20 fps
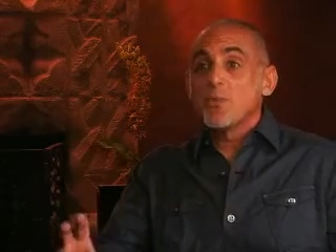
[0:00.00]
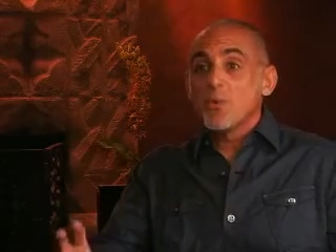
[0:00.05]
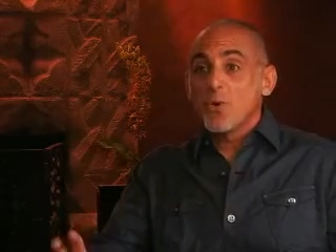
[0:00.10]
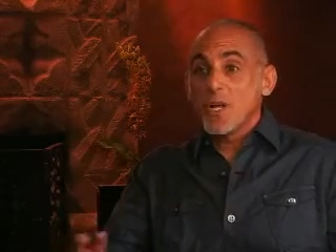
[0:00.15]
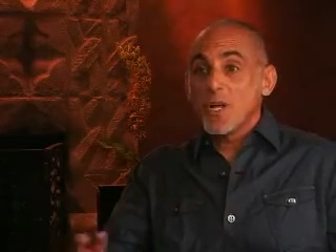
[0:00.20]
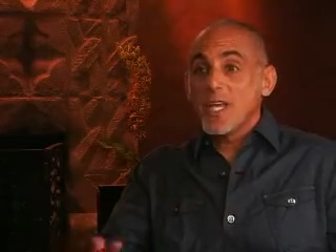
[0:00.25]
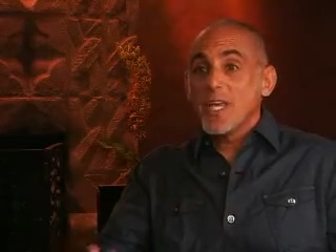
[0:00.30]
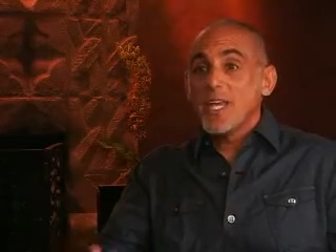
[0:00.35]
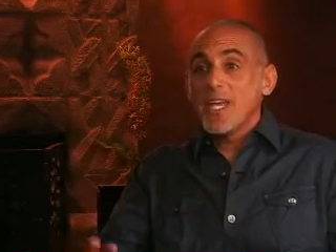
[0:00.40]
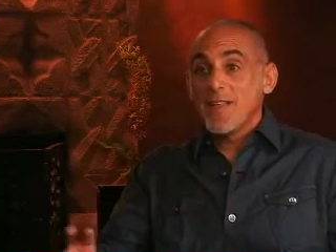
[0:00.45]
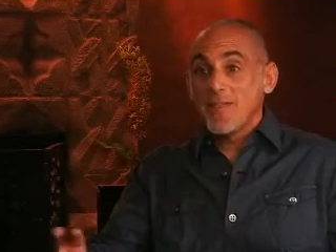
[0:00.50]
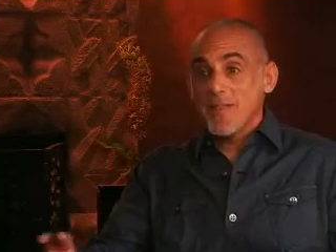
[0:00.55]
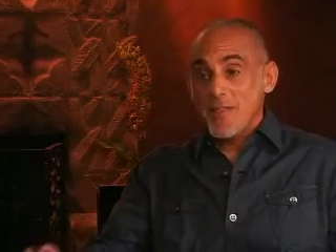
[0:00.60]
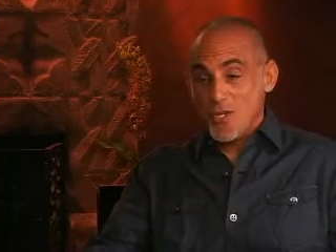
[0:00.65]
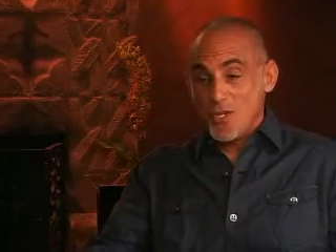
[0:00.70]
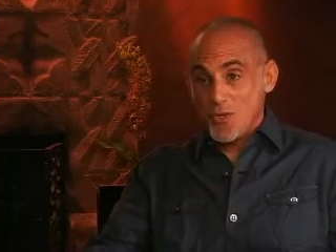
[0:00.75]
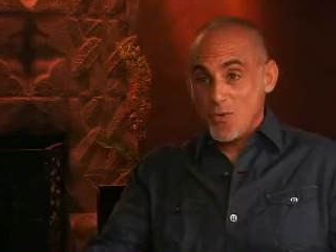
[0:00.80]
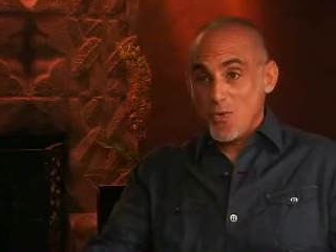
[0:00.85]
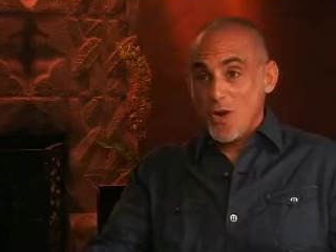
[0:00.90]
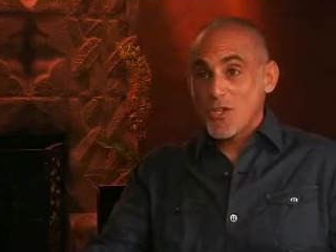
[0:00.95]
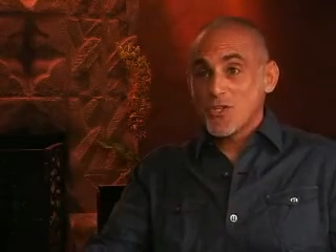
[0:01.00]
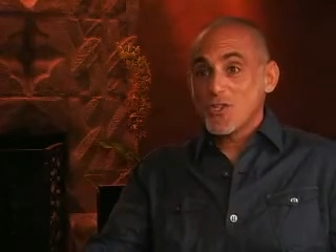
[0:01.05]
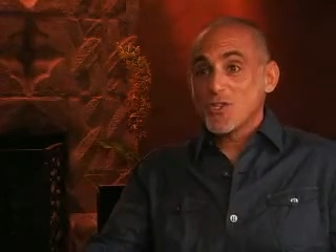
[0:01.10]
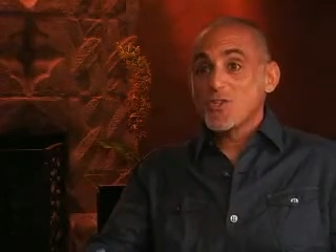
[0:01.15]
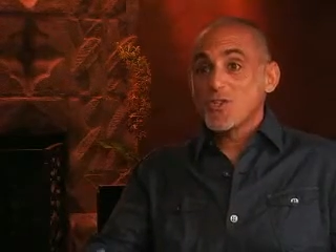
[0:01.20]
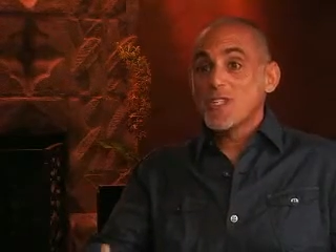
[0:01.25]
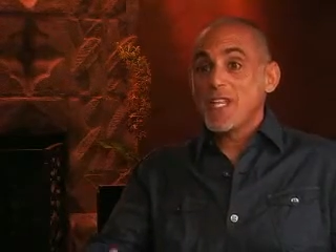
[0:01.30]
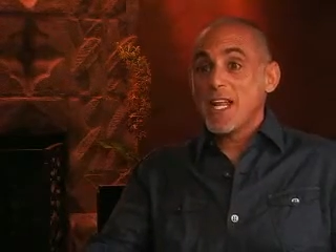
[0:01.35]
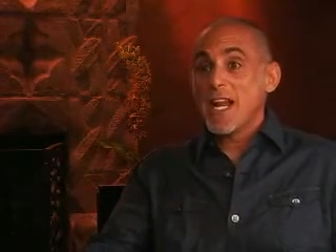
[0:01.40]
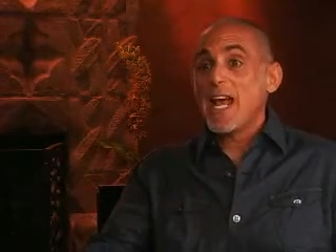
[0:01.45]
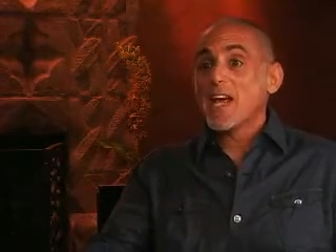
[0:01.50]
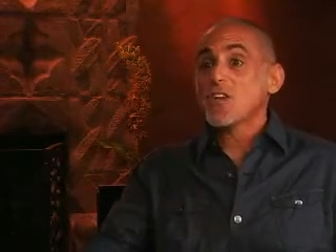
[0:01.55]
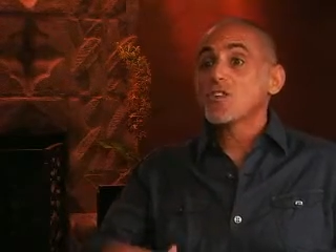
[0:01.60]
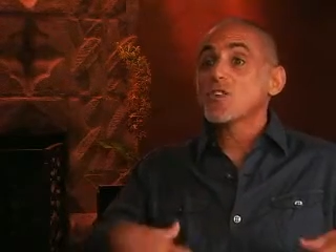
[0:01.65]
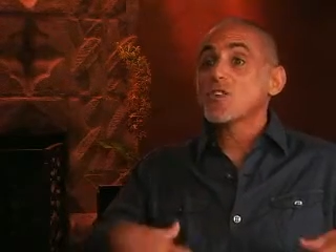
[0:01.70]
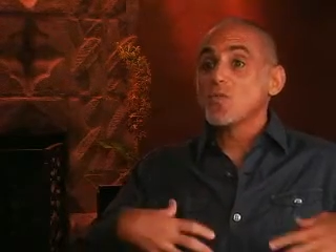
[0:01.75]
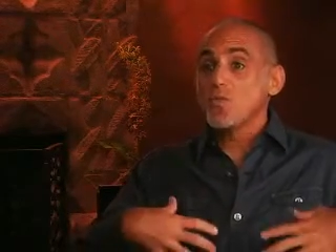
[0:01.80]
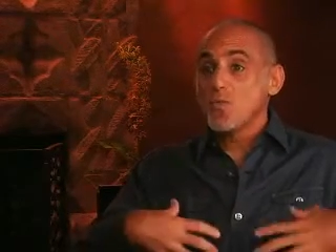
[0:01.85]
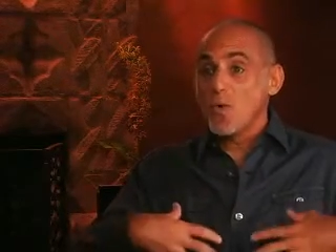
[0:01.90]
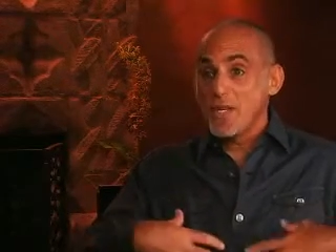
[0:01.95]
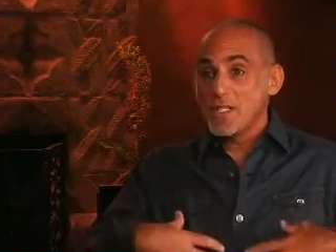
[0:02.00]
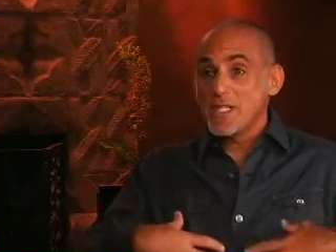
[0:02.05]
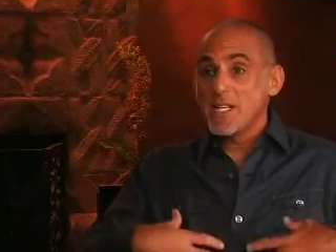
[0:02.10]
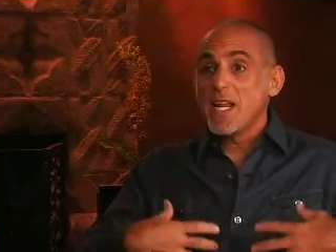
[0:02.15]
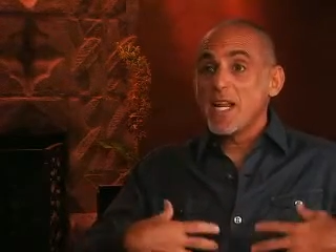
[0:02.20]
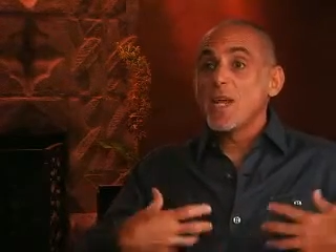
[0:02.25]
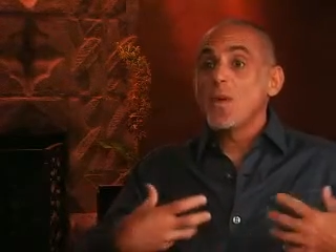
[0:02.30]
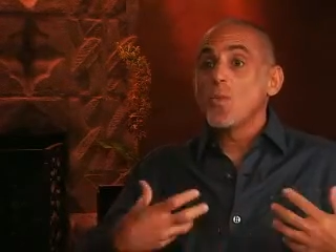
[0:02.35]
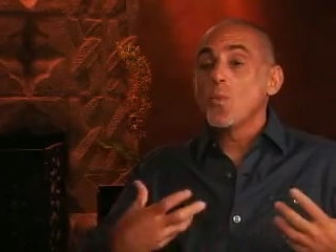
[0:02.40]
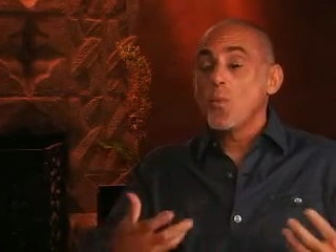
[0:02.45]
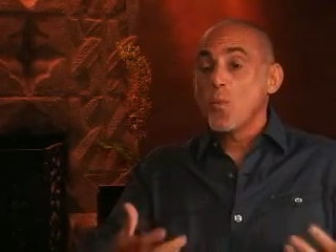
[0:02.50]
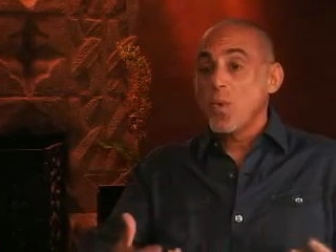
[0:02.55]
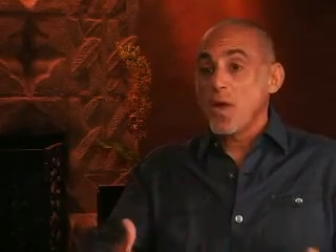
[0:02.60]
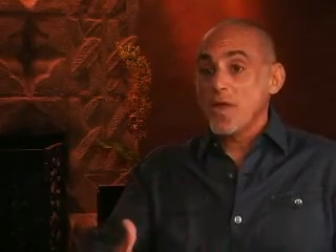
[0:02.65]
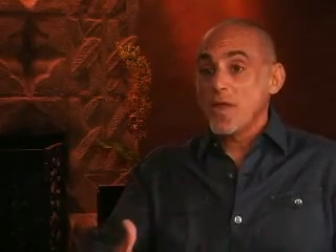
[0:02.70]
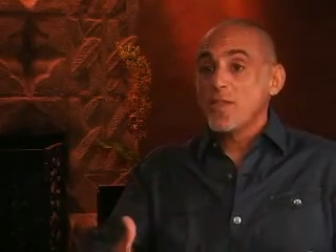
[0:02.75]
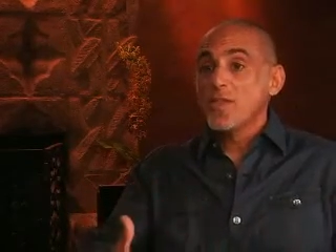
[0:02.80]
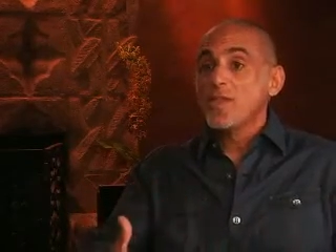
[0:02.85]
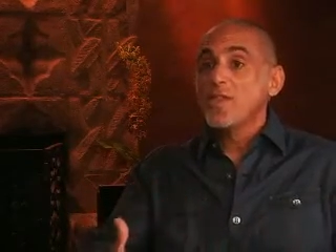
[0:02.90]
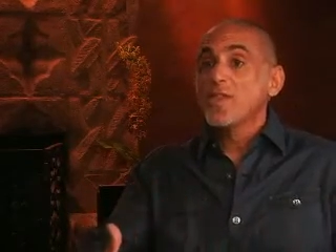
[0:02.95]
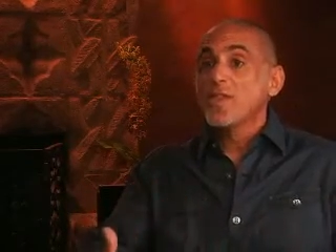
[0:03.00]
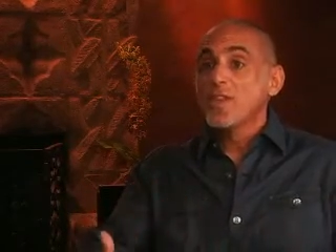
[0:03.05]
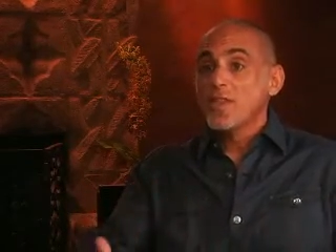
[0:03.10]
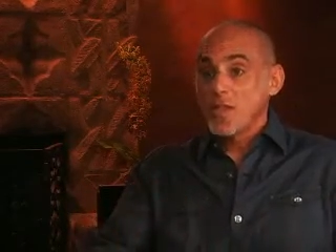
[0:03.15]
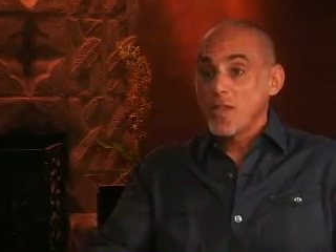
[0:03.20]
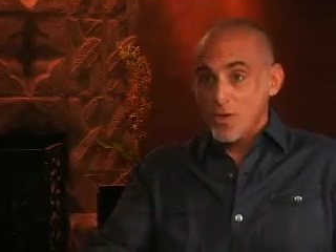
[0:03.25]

bringing in the treasures that actually resonate with